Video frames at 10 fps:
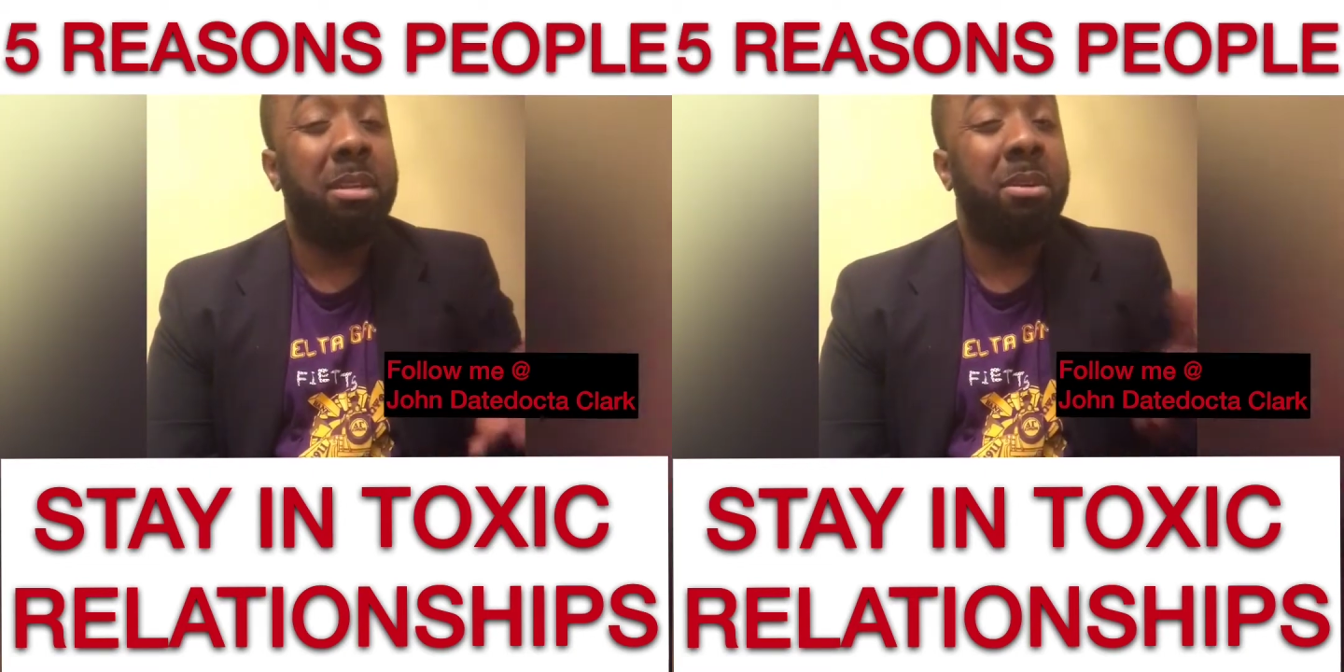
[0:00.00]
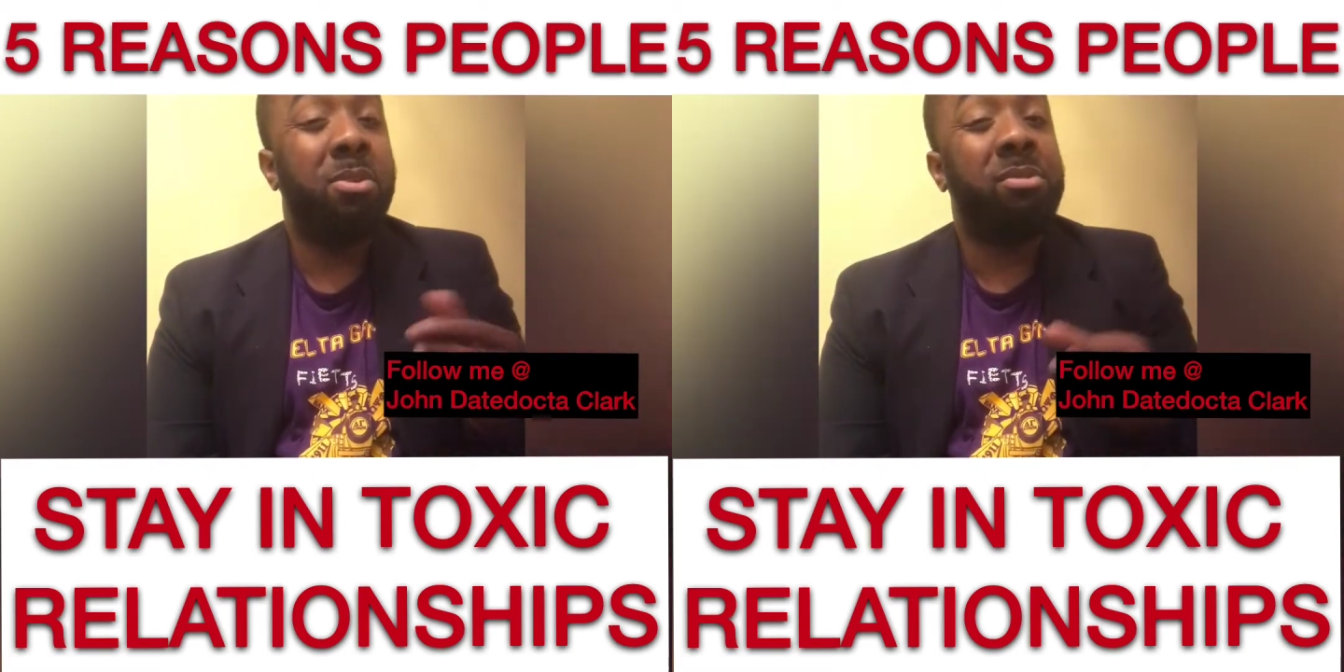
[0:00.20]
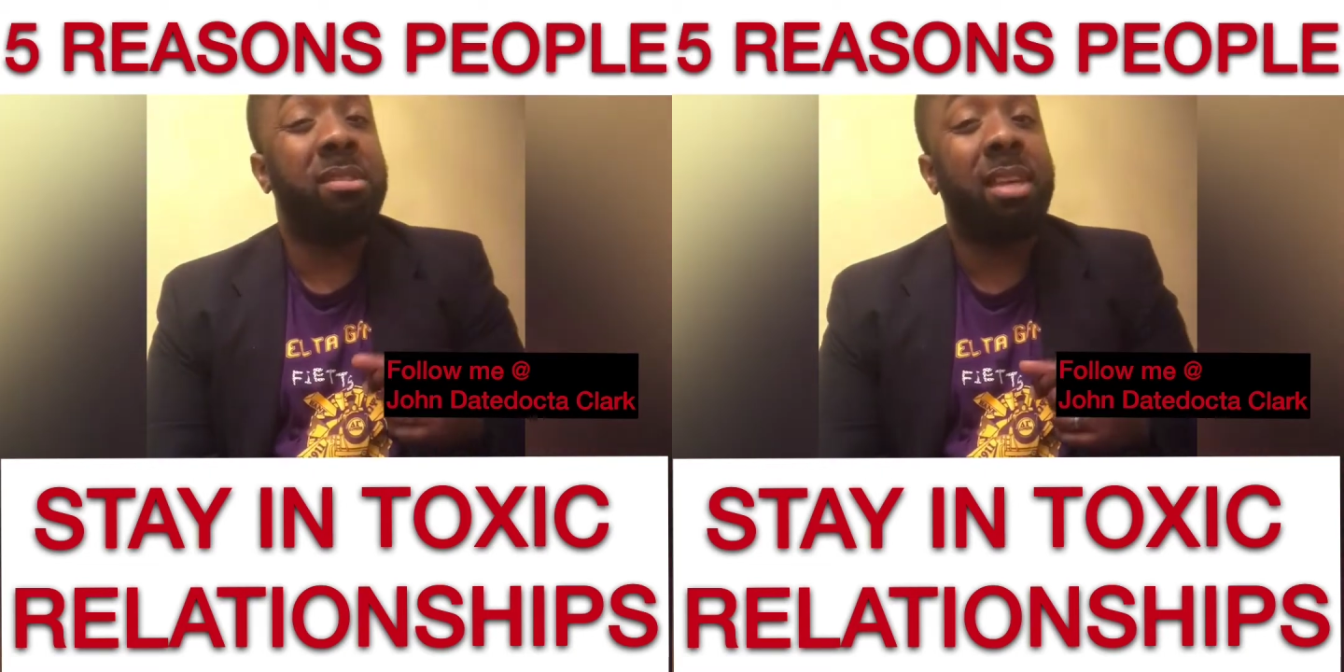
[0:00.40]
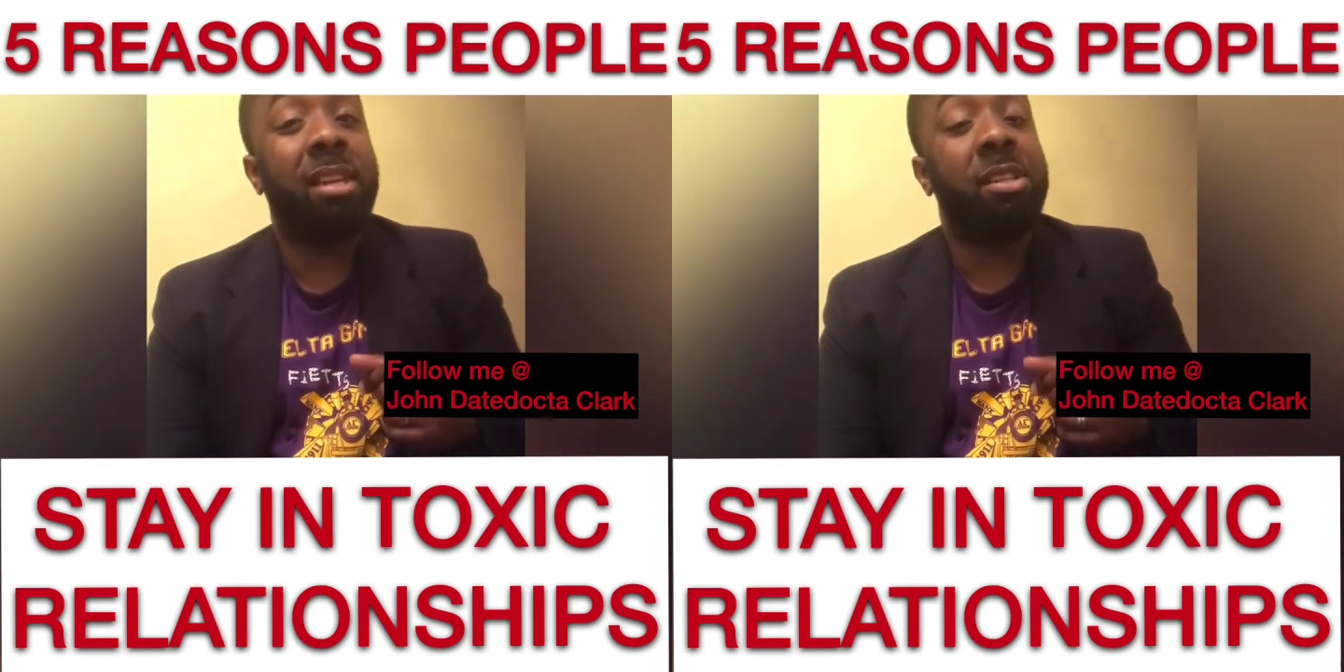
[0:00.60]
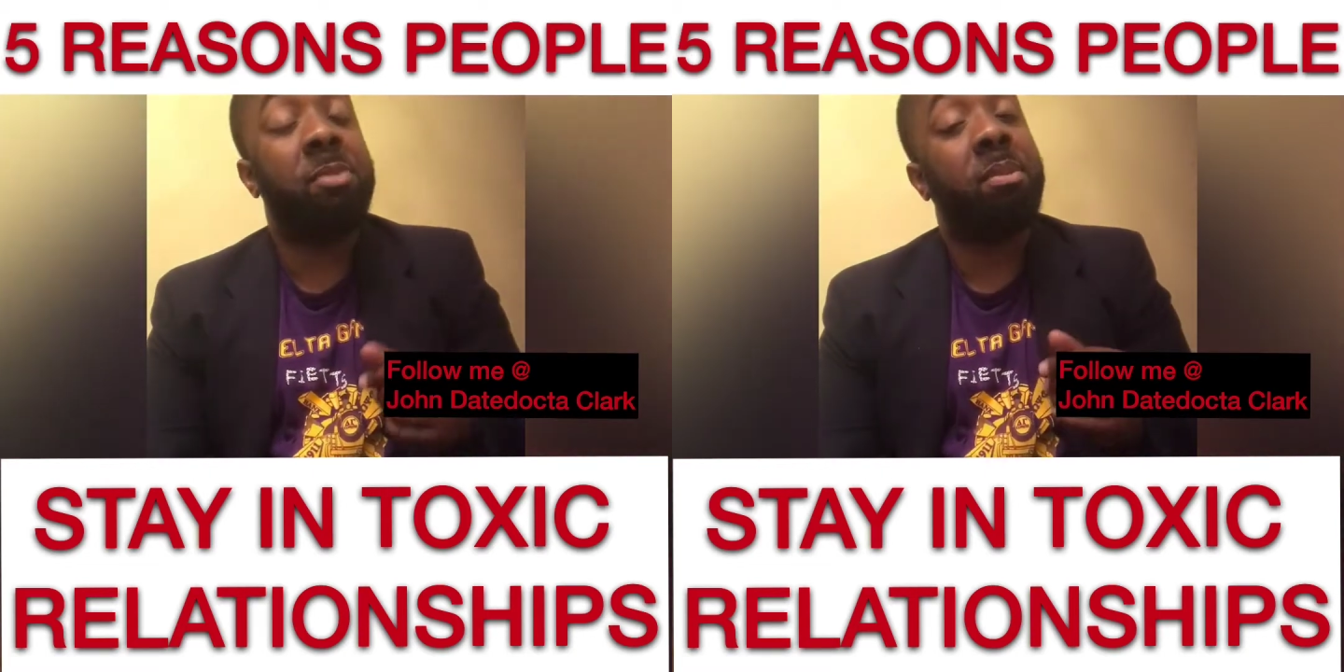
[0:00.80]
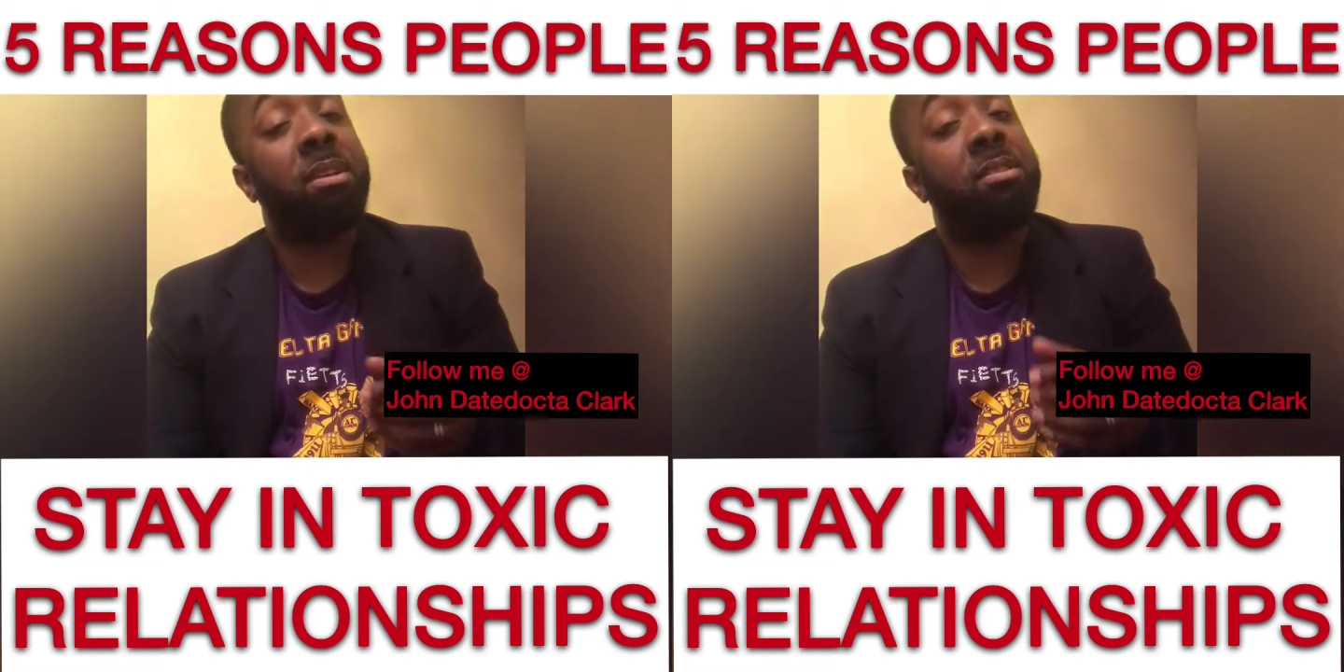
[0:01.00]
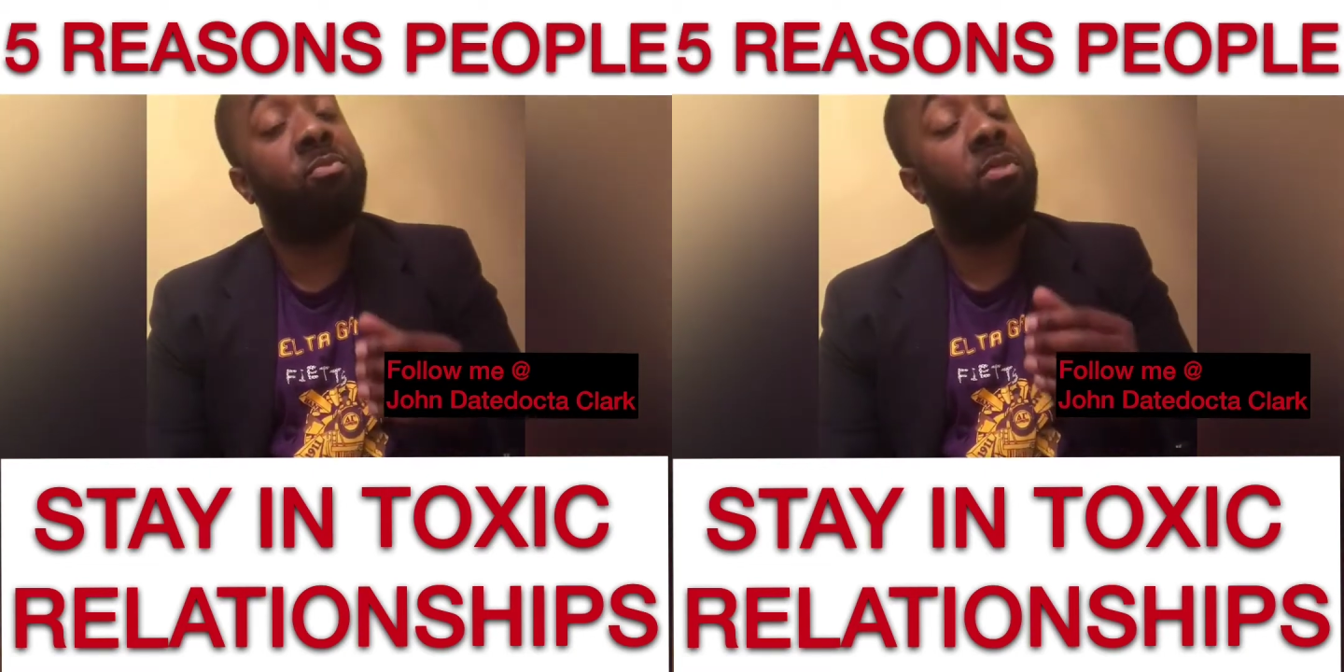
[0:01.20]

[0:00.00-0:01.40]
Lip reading: who's to say that just because